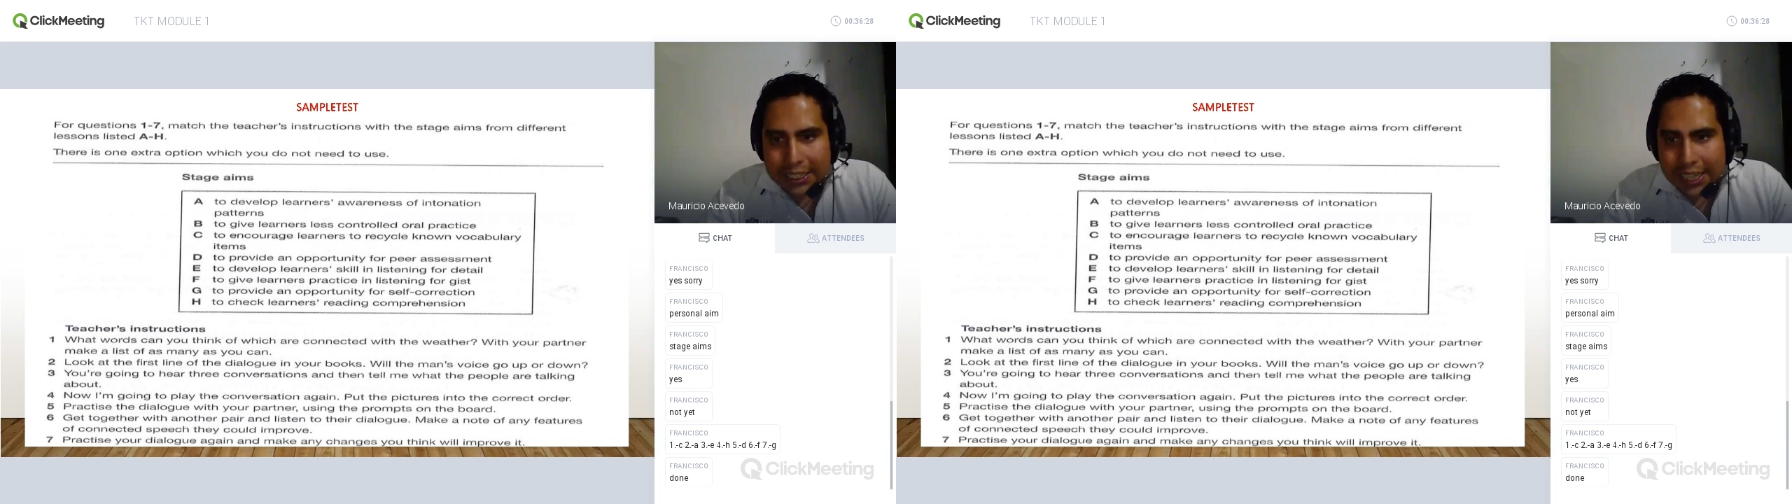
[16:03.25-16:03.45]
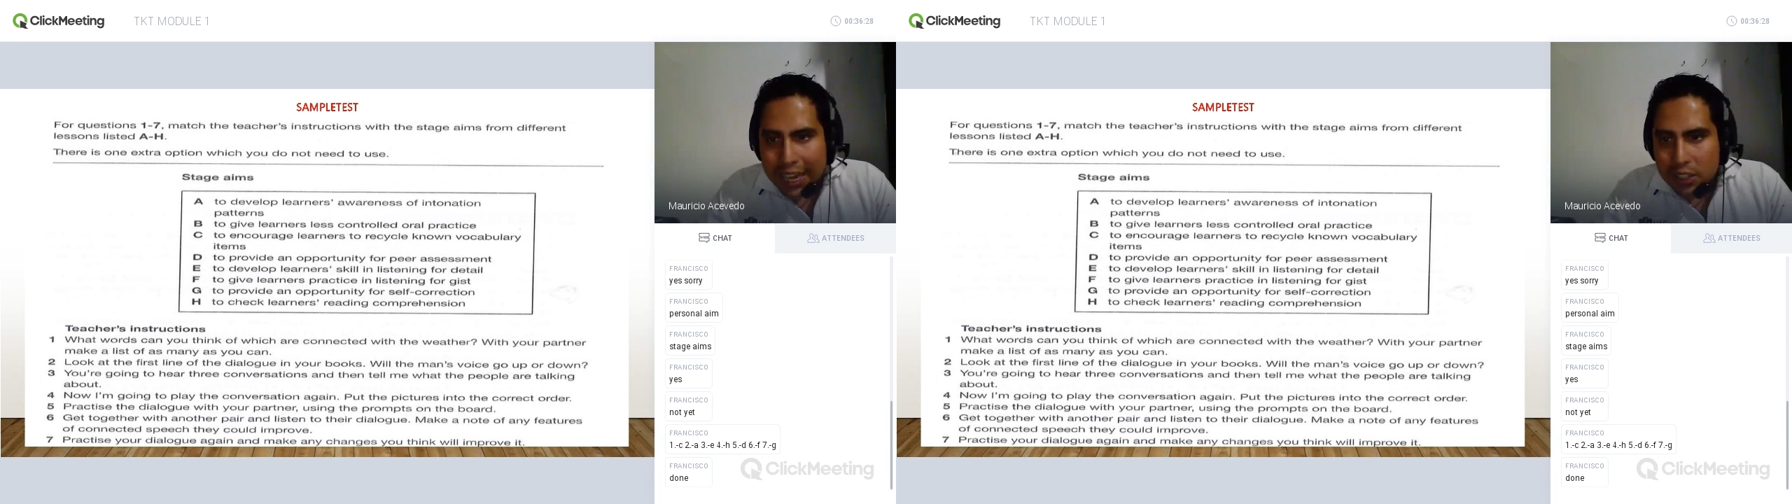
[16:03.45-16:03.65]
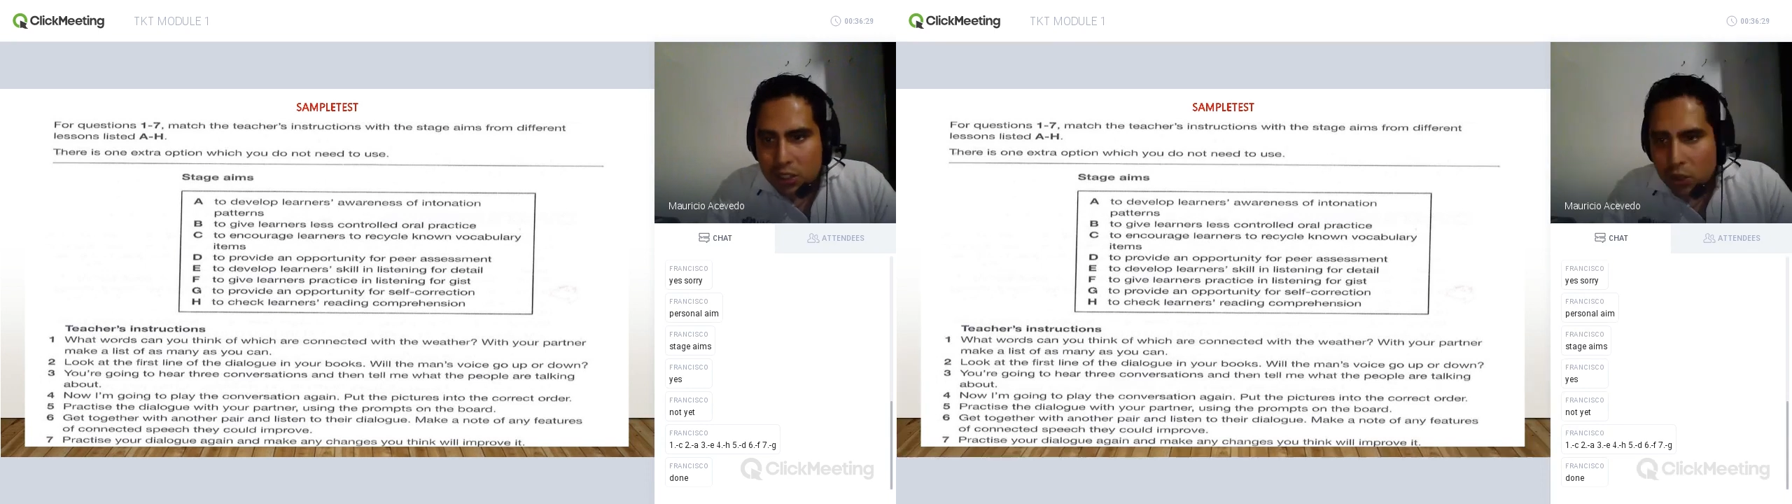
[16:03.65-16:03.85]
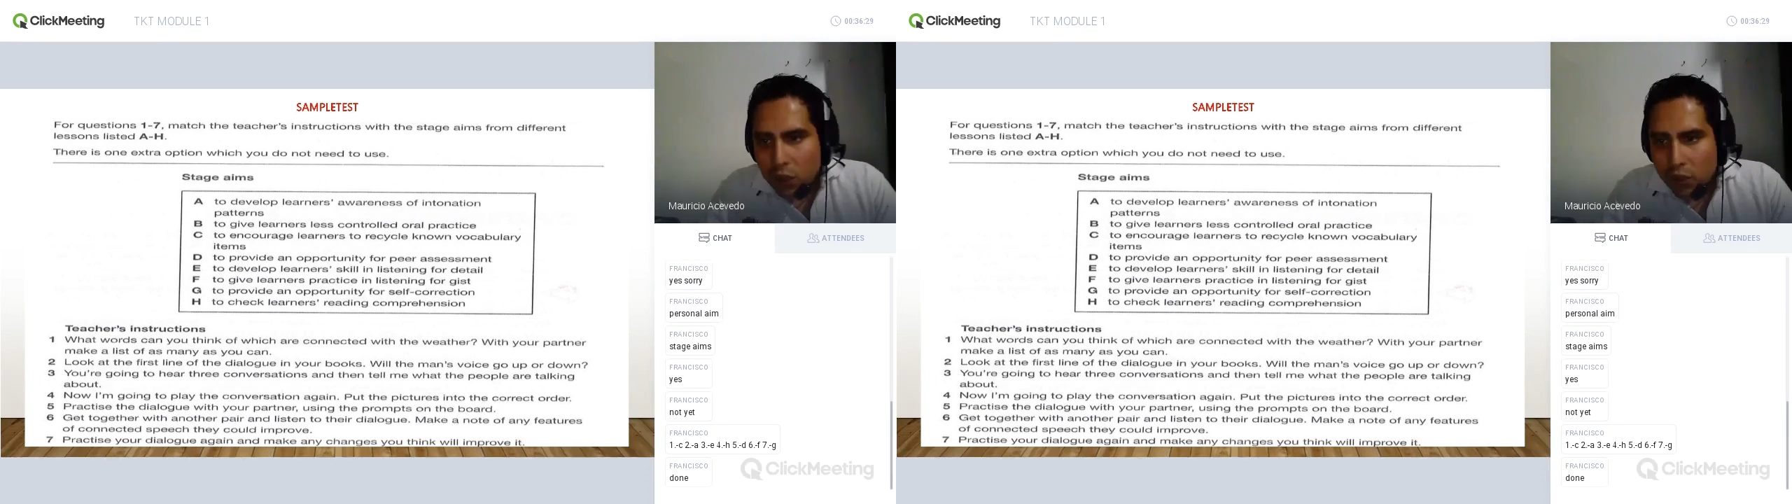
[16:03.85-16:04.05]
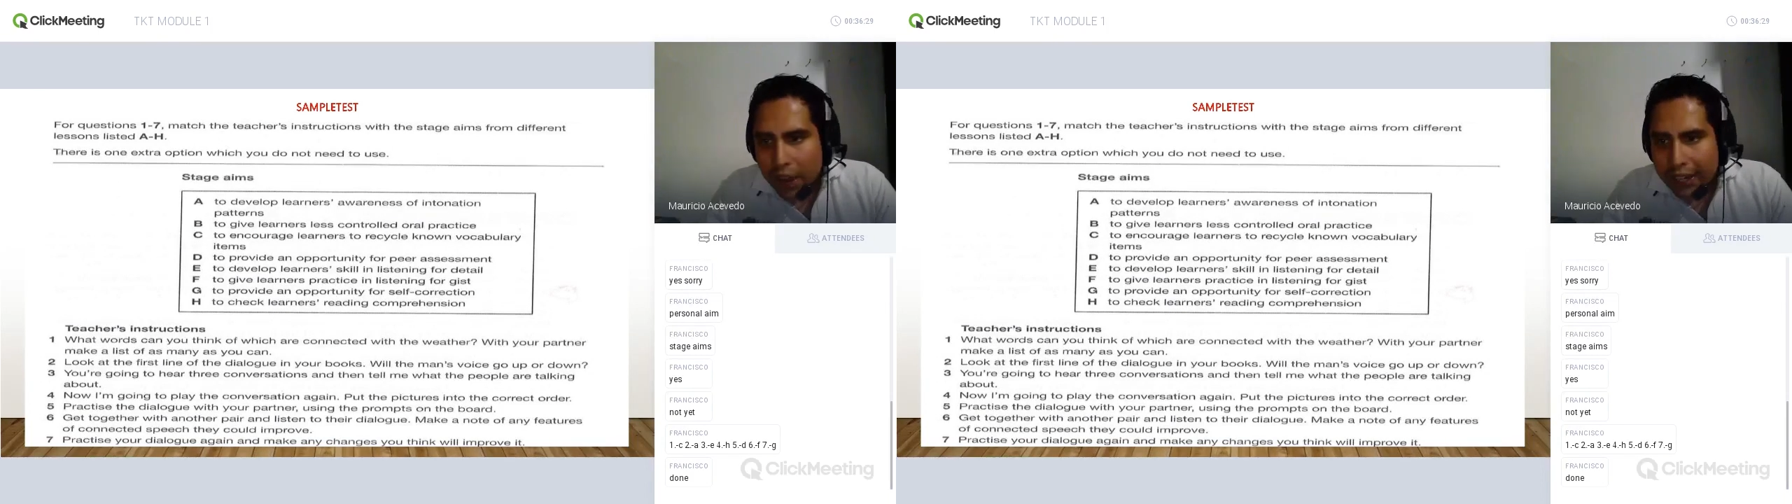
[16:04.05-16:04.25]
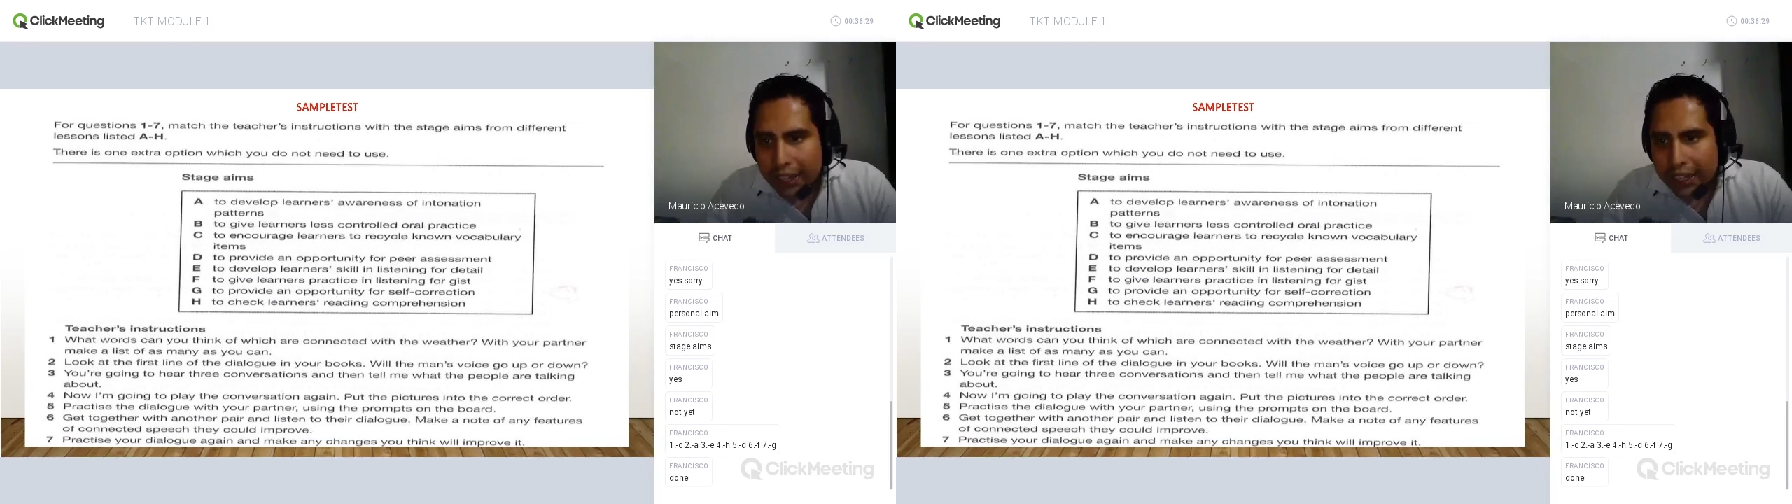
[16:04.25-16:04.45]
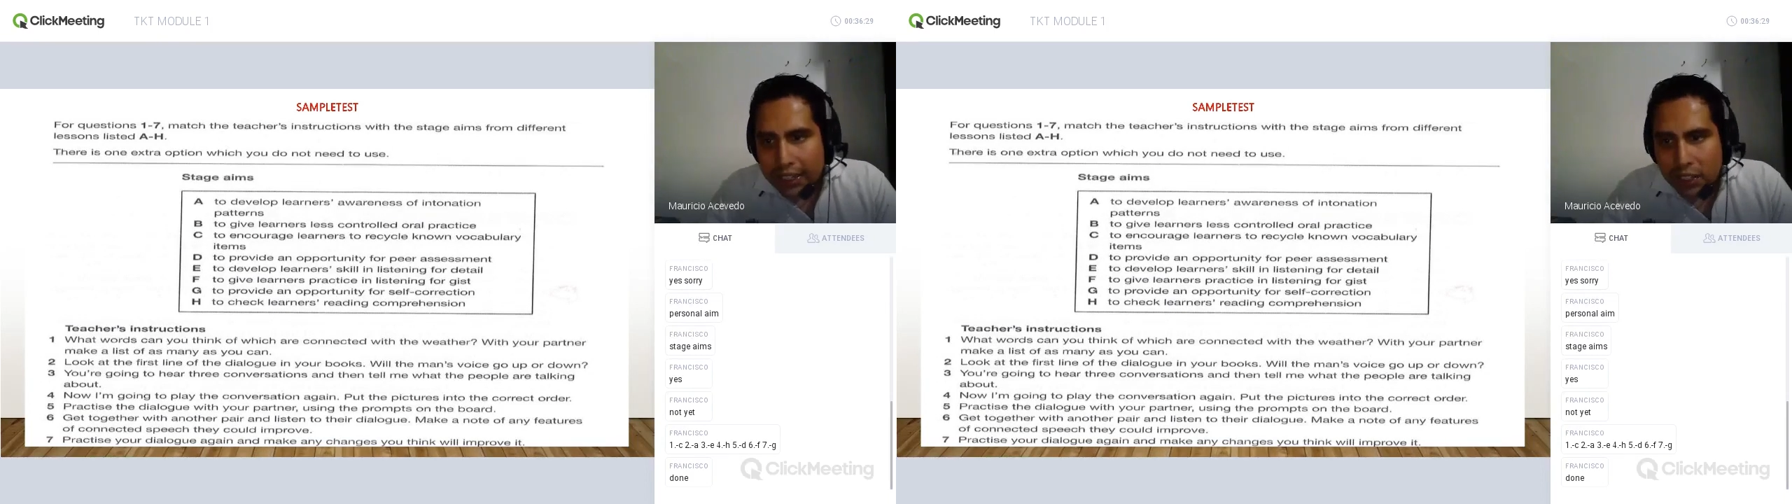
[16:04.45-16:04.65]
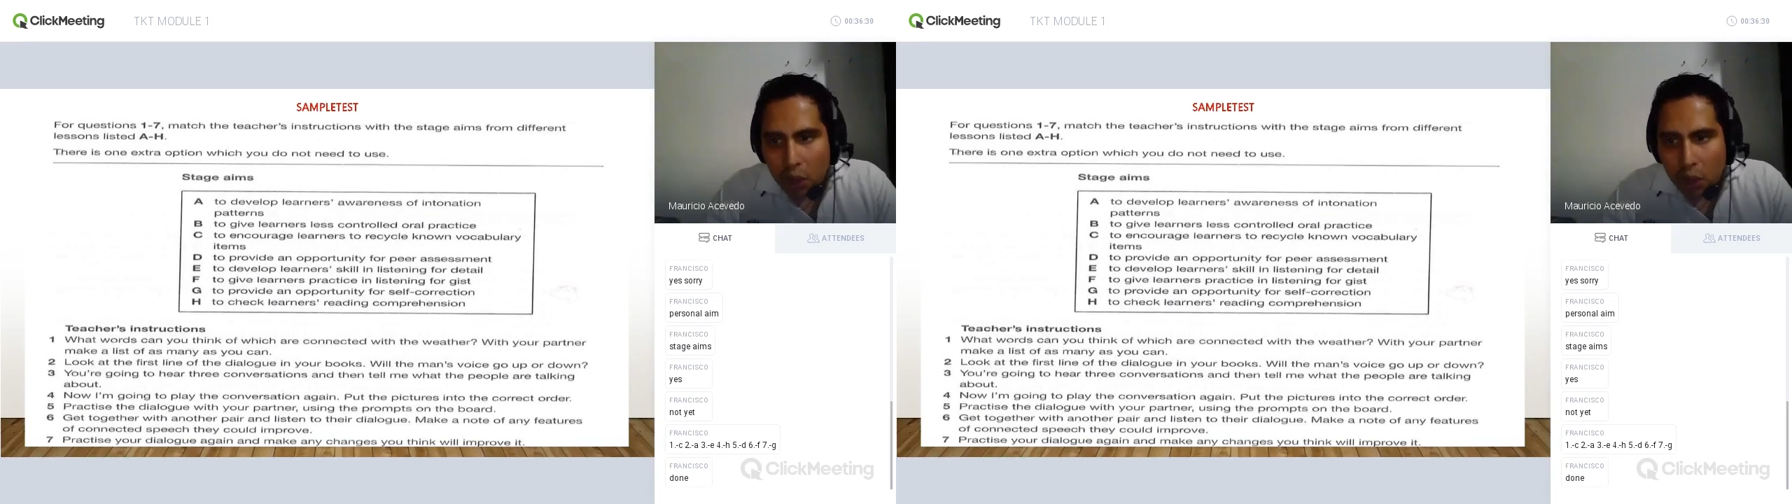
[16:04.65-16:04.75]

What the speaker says: this case, you're writing